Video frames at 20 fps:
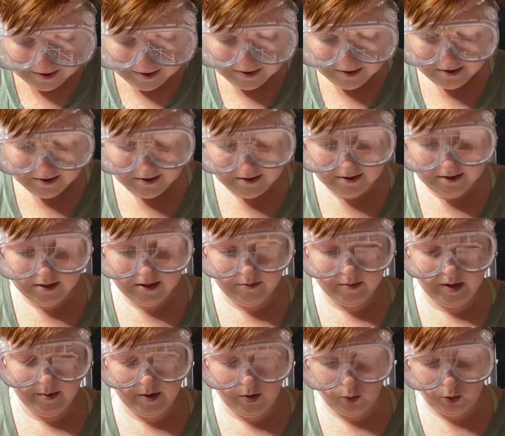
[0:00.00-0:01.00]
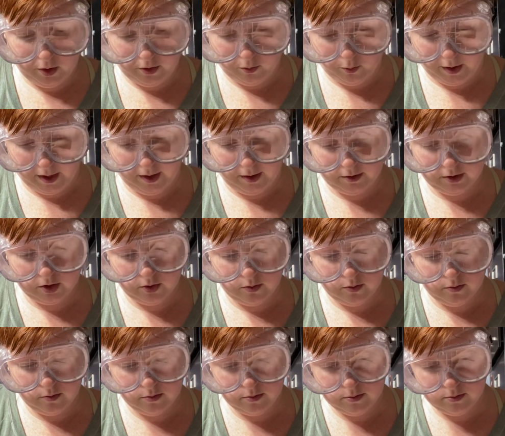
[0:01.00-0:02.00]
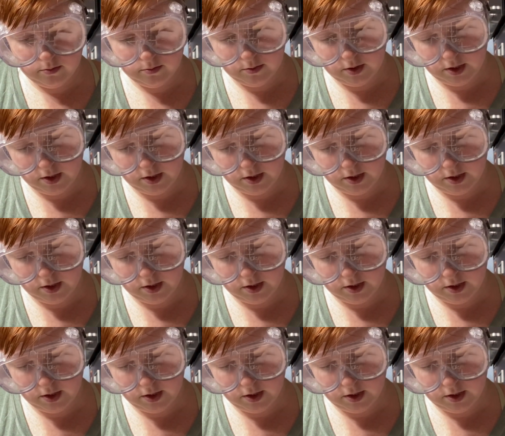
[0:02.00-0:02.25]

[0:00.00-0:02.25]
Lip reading: it may be worthwhile to, you